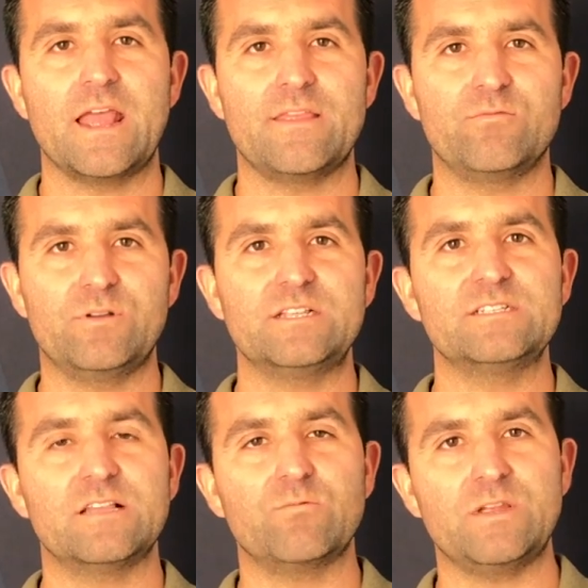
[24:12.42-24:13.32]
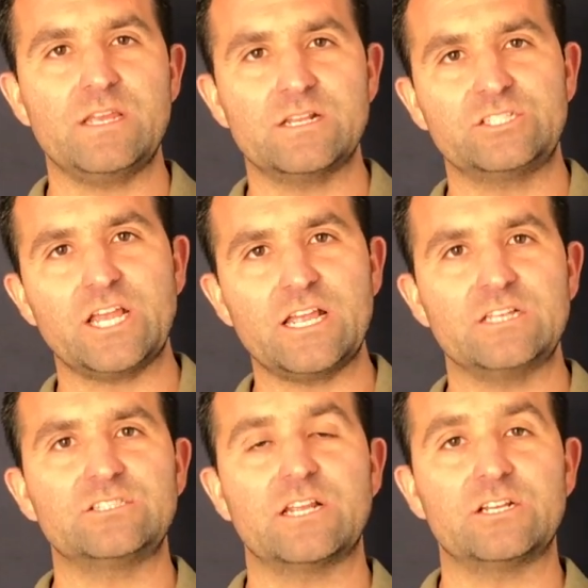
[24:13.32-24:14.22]
And the reason that we need a
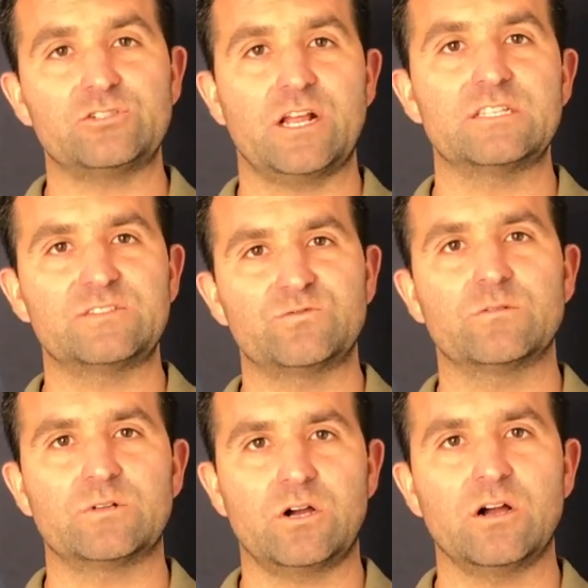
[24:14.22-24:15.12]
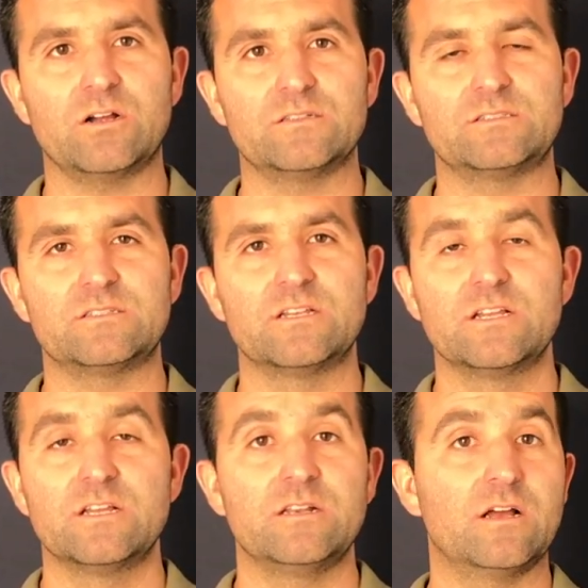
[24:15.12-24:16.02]
changed and a transformed heart,
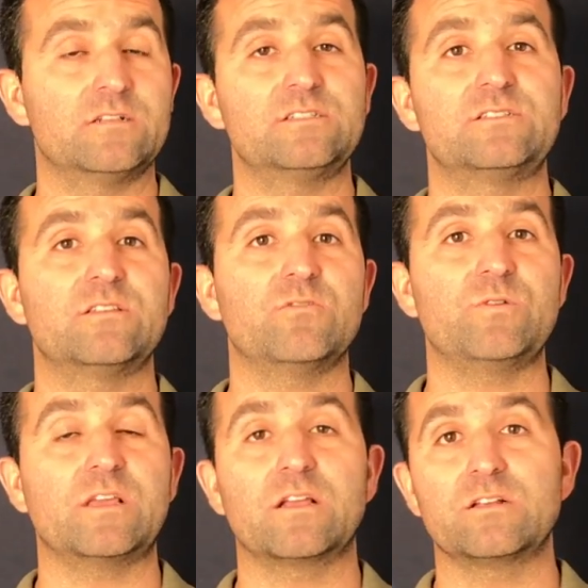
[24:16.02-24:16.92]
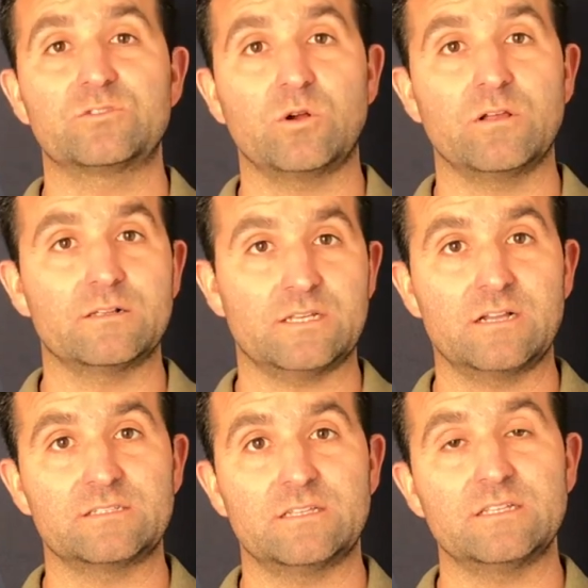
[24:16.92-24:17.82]
not just so that we can control our
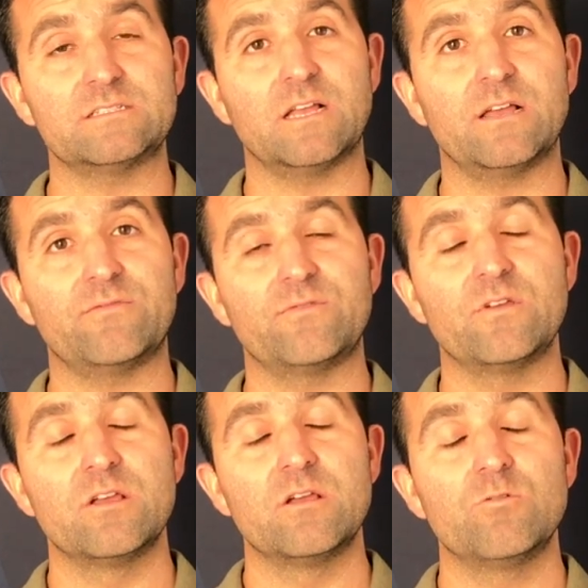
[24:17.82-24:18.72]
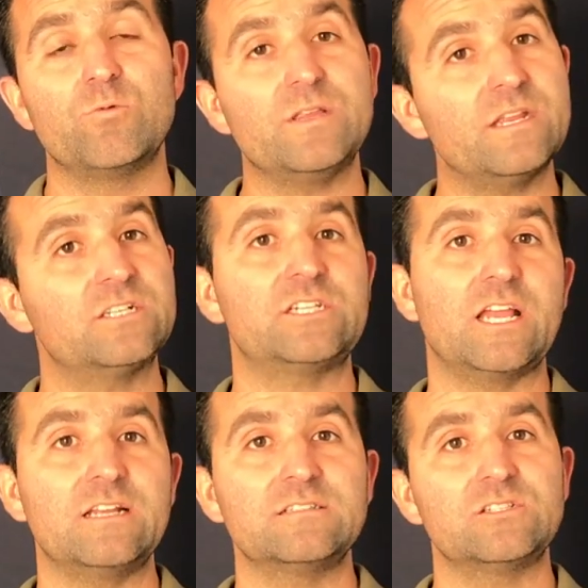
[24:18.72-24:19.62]
tongues in this life, we need a
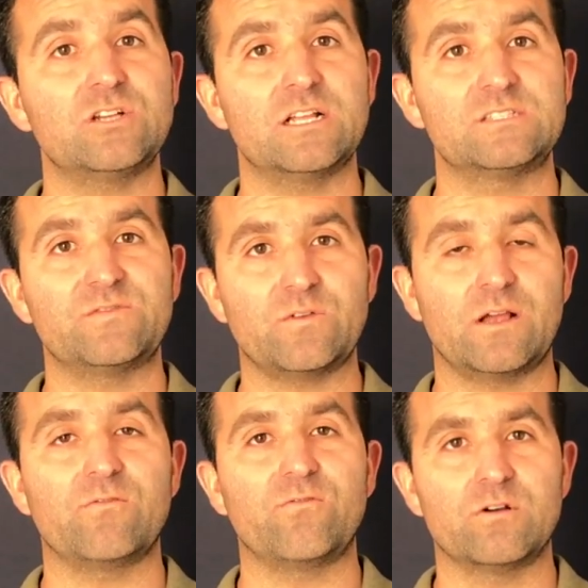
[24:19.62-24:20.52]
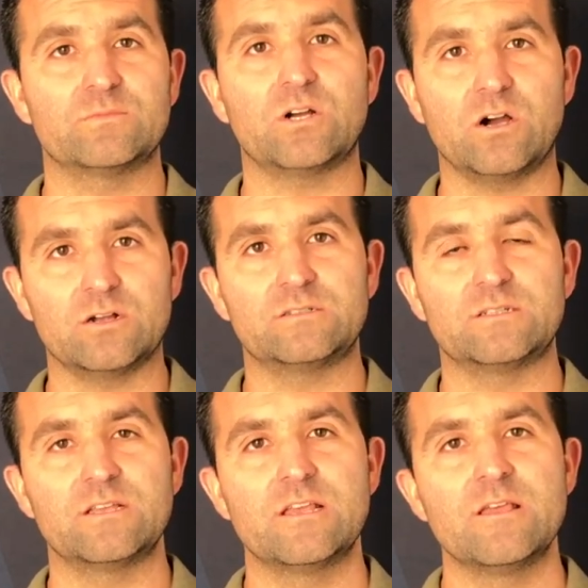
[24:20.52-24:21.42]
changed and transformed heart
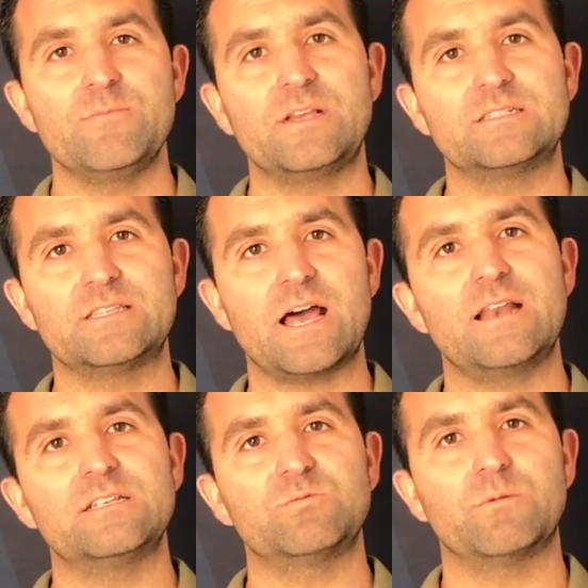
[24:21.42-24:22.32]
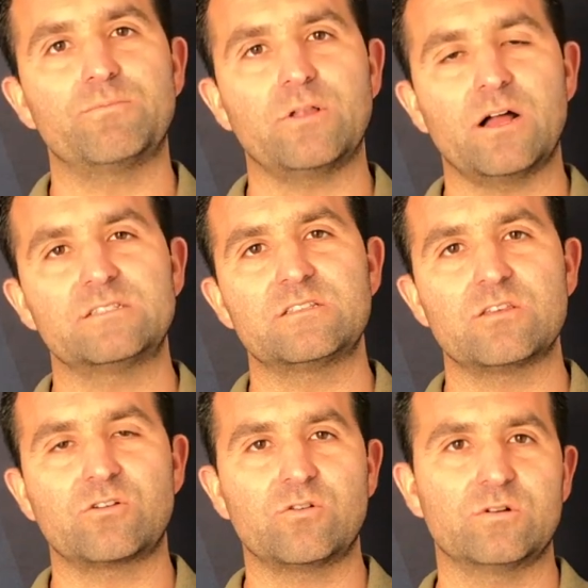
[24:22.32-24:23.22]
because that is what plots
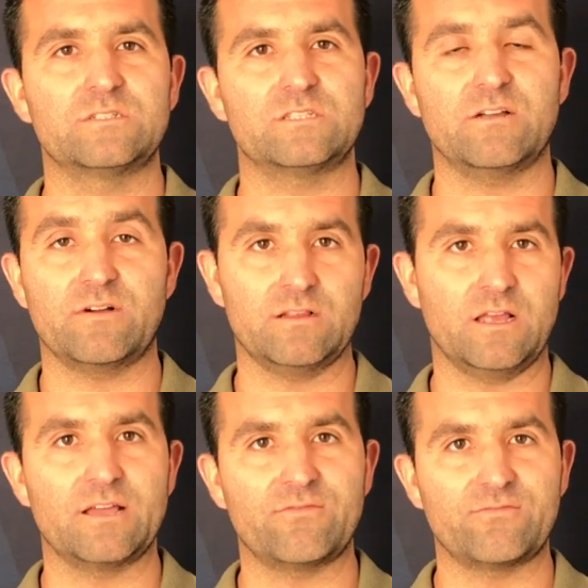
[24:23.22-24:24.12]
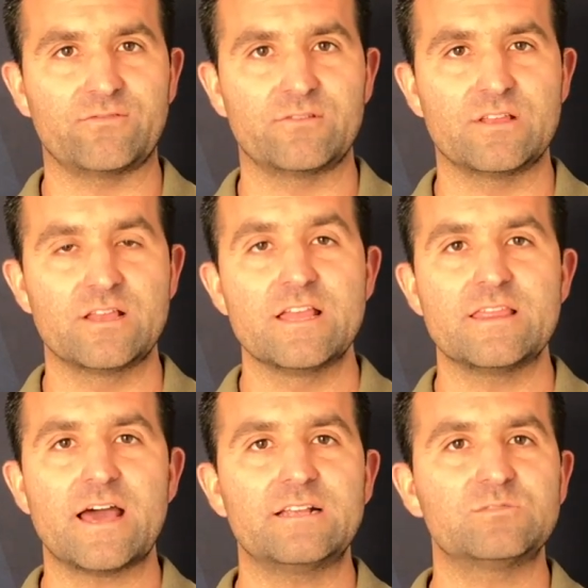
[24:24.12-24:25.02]
the course of our life.
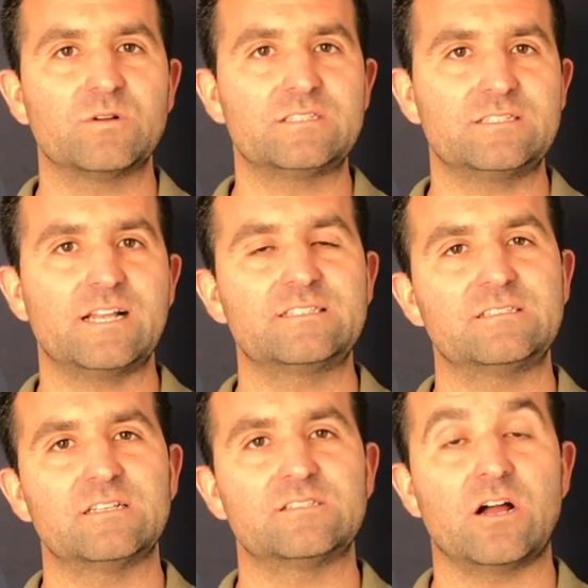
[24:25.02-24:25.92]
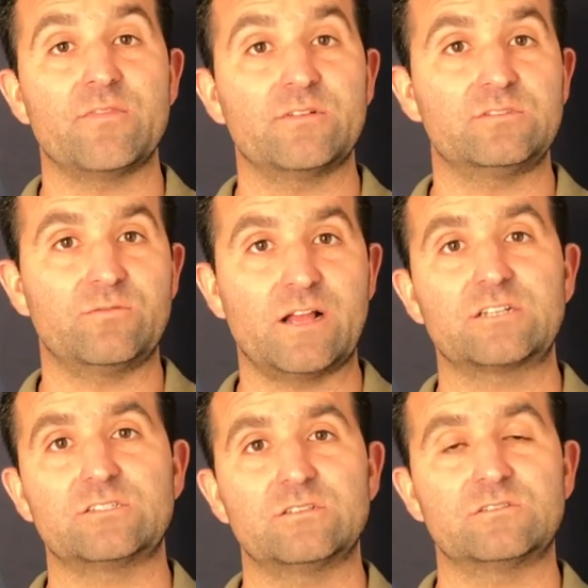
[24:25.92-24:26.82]
That is what sets us on the
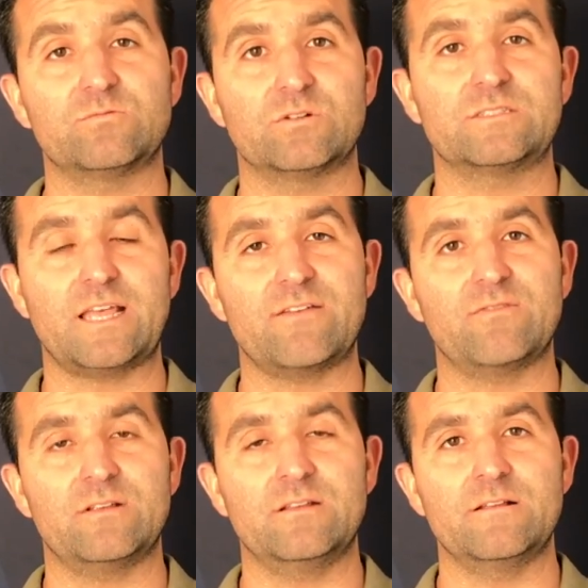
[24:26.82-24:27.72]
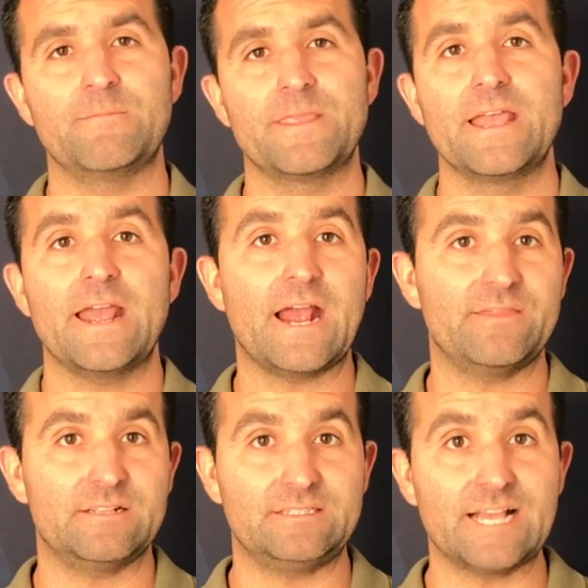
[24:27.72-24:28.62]
direction towards heaven and
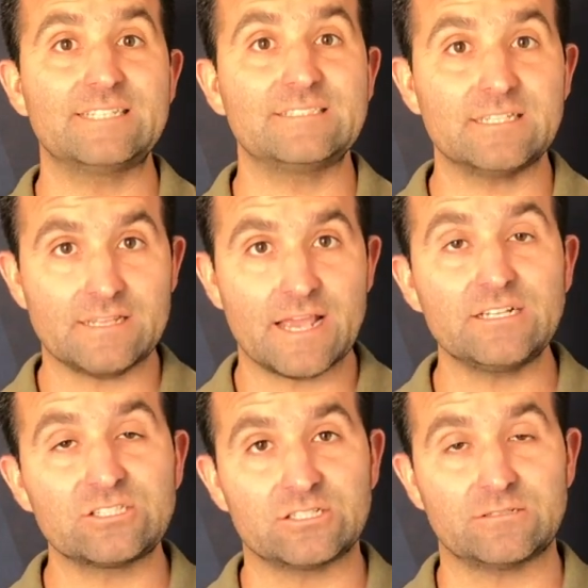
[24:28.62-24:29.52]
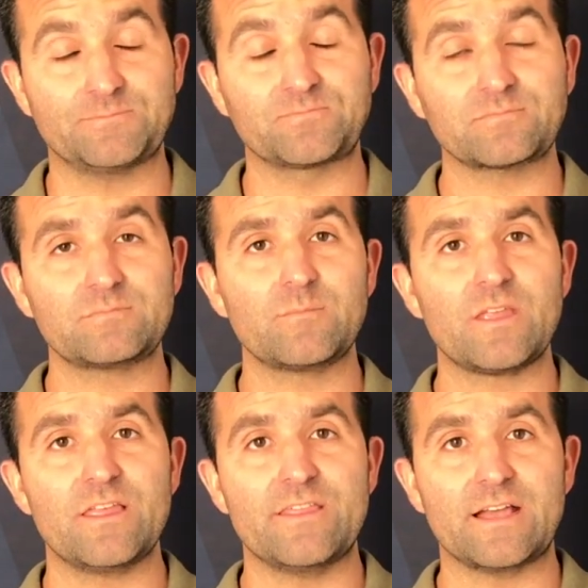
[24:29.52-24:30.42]
the destination
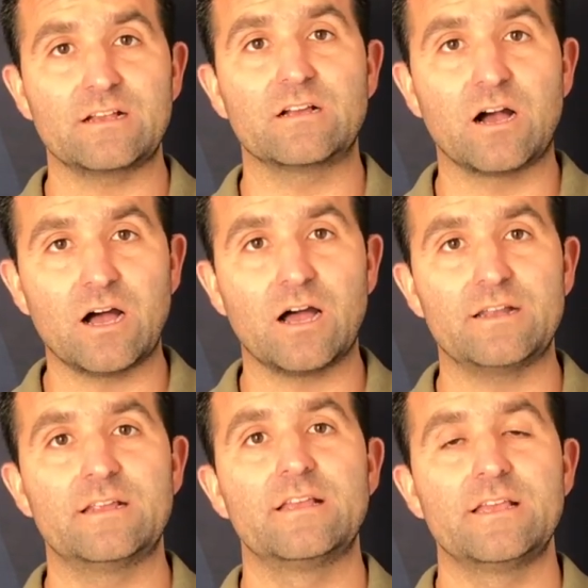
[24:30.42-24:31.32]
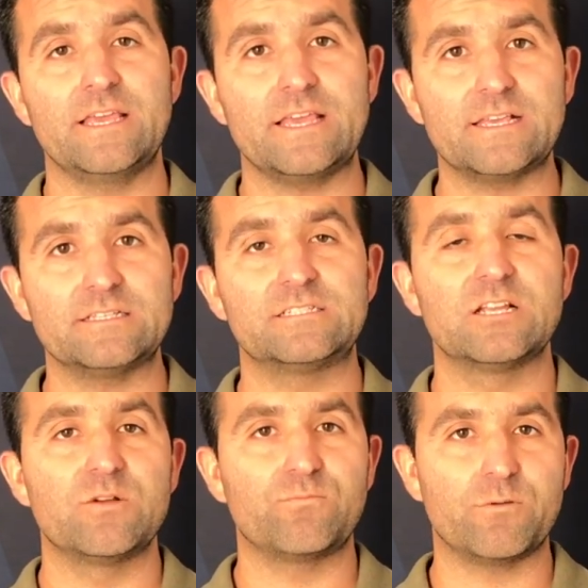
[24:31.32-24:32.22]
that God is
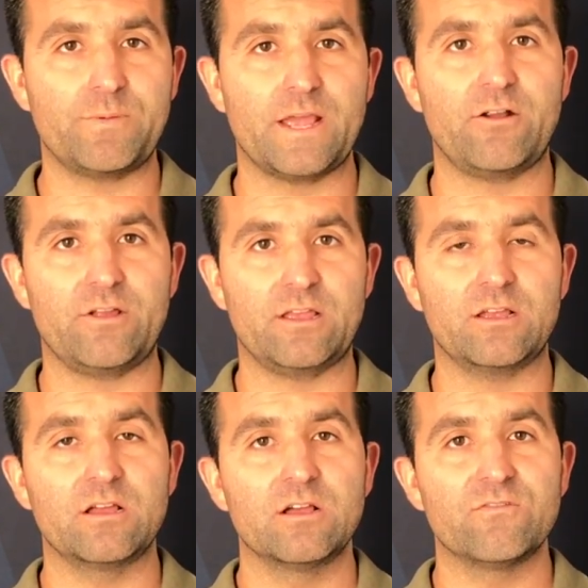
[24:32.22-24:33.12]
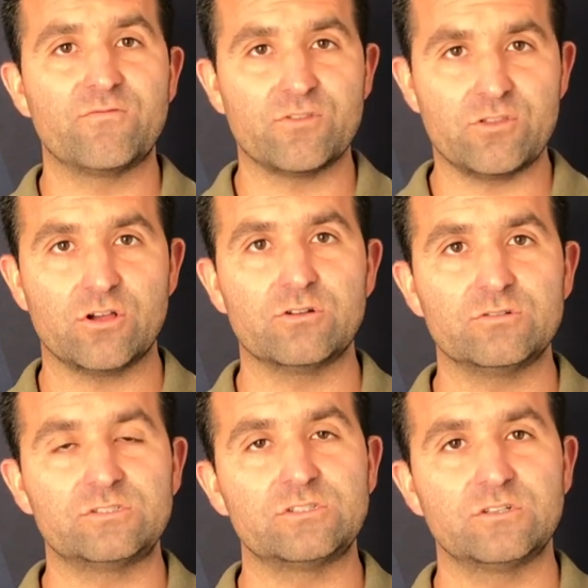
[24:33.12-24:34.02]
preparing for
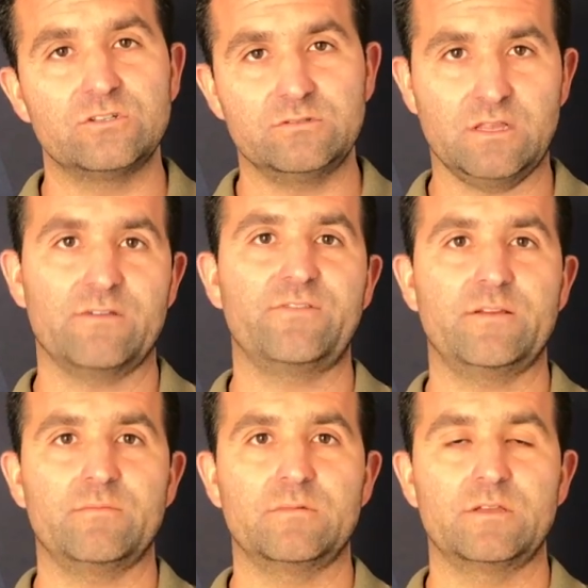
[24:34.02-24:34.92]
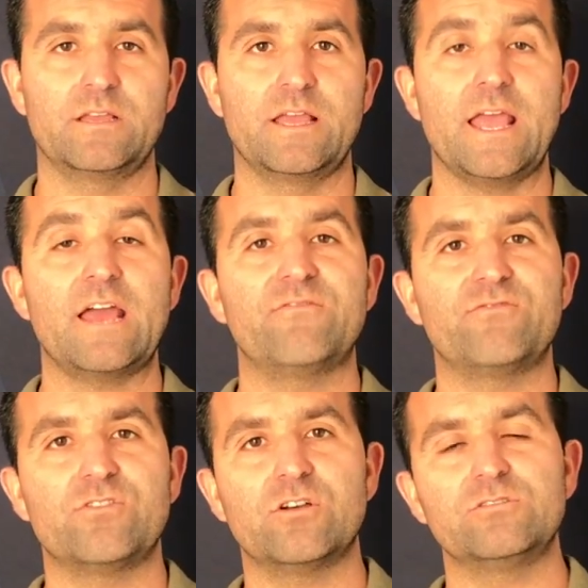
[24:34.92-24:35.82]
those who love Him and
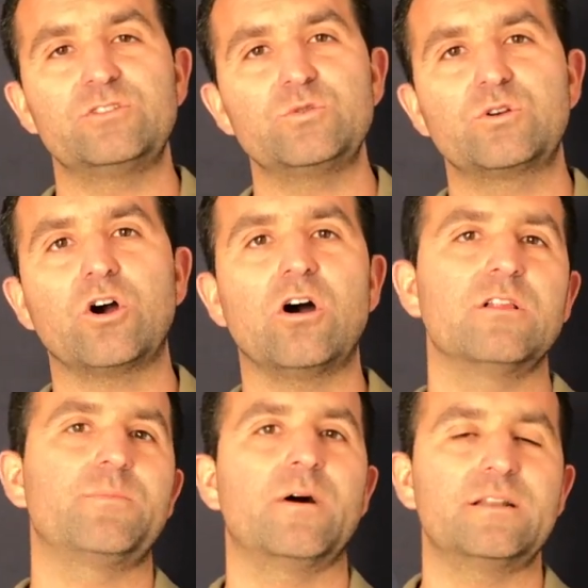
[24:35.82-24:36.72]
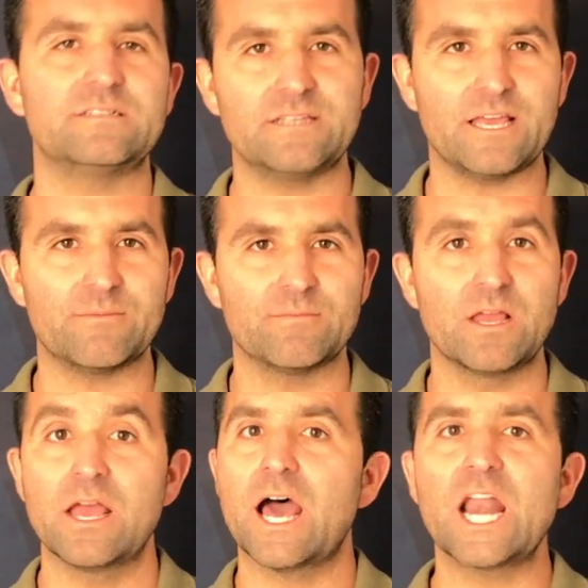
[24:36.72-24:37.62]
for those who call upon His name.
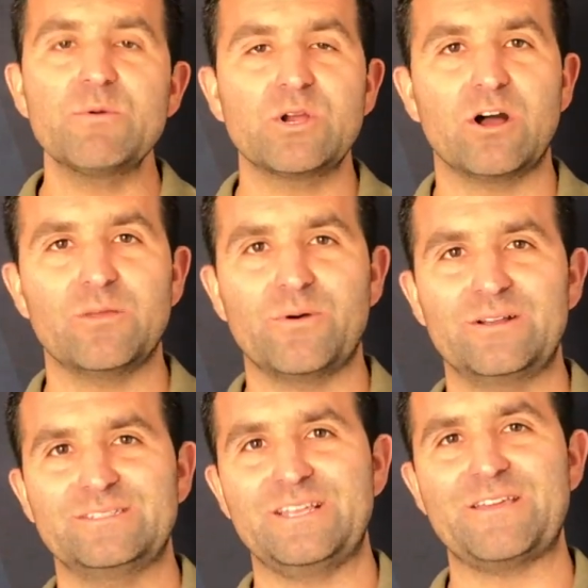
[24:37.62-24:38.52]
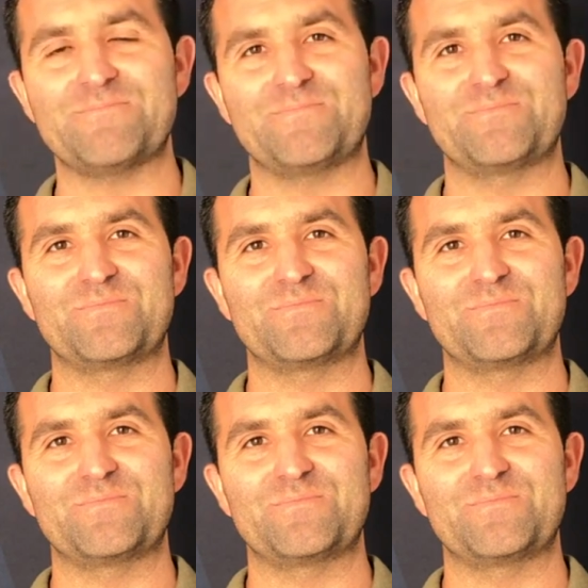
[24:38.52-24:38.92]
How do we call upon His name?